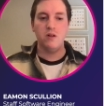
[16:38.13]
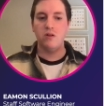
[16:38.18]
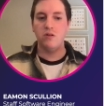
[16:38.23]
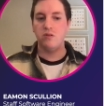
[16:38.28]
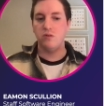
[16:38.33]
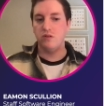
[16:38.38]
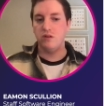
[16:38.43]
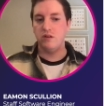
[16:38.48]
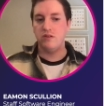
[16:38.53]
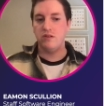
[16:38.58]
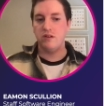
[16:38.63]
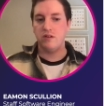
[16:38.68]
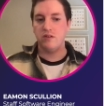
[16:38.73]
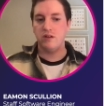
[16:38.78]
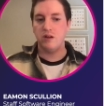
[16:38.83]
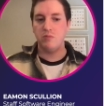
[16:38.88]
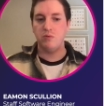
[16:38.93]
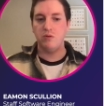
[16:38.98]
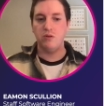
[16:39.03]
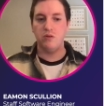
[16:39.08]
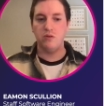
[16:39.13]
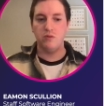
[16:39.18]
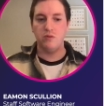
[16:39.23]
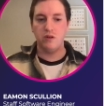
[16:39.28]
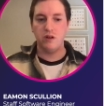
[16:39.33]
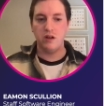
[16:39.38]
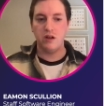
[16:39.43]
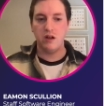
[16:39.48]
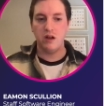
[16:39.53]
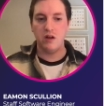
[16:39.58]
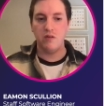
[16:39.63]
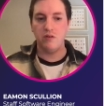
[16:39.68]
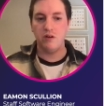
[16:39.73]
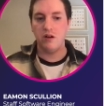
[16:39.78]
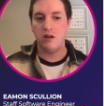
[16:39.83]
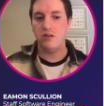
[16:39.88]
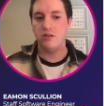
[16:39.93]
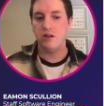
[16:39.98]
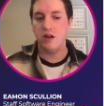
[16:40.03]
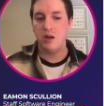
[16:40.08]
So in this example, we have
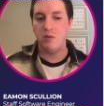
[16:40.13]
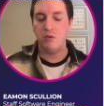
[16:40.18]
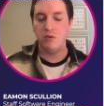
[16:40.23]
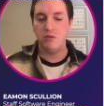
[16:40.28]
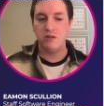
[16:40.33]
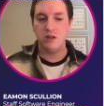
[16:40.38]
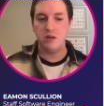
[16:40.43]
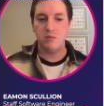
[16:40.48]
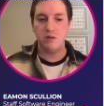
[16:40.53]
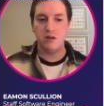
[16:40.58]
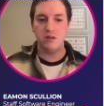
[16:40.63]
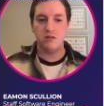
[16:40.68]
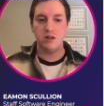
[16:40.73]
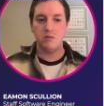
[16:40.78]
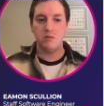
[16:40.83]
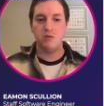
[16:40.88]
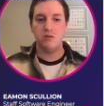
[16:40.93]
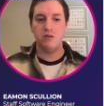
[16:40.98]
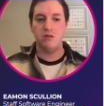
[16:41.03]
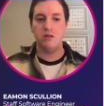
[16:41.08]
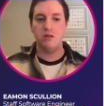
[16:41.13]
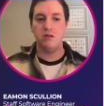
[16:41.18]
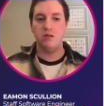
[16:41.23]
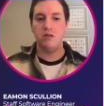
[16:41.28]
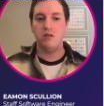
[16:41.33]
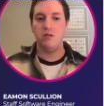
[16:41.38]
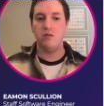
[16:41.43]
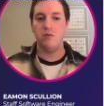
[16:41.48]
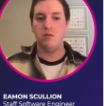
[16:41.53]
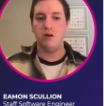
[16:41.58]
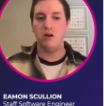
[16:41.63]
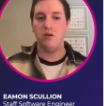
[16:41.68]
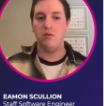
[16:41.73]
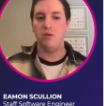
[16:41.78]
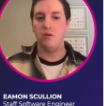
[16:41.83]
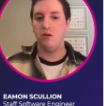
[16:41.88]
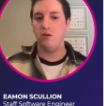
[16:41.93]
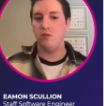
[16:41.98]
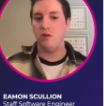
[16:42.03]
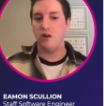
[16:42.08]
a DynamoDB table where
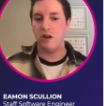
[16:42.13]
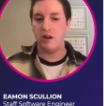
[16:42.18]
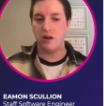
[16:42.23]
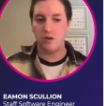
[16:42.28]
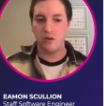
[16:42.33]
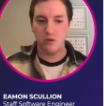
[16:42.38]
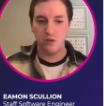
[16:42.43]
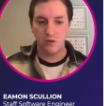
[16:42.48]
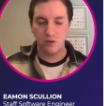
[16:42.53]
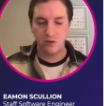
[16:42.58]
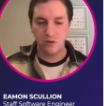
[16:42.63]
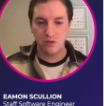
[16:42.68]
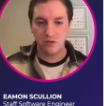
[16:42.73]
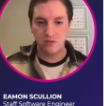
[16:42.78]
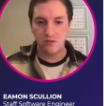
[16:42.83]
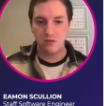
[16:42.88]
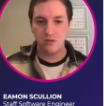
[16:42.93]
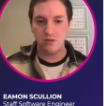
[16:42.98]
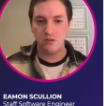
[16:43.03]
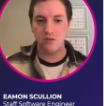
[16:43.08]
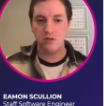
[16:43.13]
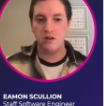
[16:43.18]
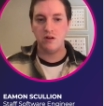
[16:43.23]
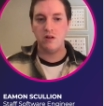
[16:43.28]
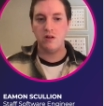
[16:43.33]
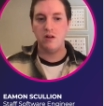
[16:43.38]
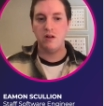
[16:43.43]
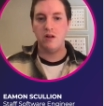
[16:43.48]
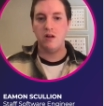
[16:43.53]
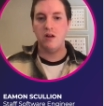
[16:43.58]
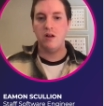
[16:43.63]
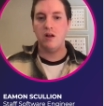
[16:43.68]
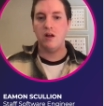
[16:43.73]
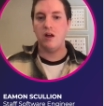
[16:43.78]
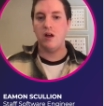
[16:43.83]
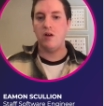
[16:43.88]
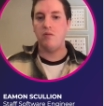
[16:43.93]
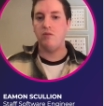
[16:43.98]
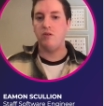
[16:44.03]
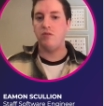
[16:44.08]
we're writing our orders to,
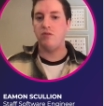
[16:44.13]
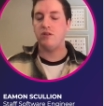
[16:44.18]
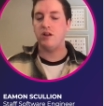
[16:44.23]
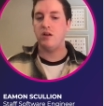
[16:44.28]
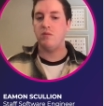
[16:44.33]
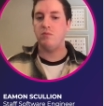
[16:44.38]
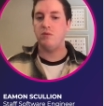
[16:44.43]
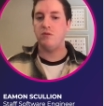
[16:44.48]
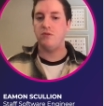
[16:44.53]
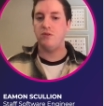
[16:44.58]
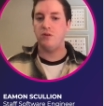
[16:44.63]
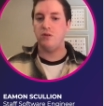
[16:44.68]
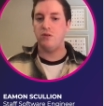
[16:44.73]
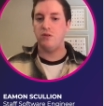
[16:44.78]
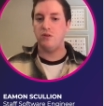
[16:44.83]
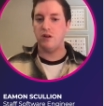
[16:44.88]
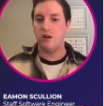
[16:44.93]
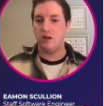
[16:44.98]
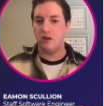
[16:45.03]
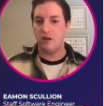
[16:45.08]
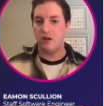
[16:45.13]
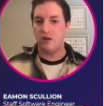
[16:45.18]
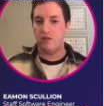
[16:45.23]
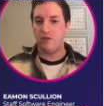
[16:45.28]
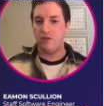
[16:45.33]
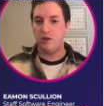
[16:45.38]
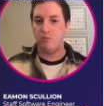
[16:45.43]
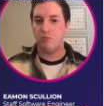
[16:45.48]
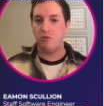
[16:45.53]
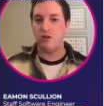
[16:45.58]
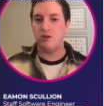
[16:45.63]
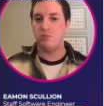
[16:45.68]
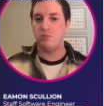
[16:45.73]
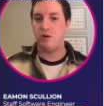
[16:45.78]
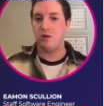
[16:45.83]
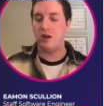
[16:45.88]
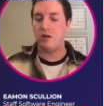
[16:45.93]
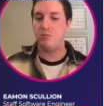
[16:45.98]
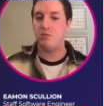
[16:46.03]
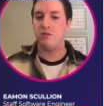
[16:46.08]
and we've set up a few Eventbridge
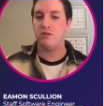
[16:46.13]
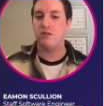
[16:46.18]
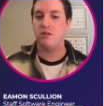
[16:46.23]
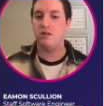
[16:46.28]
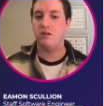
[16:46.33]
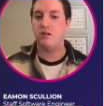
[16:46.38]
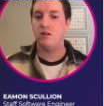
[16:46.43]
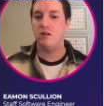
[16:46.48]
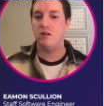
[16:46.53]
pipes.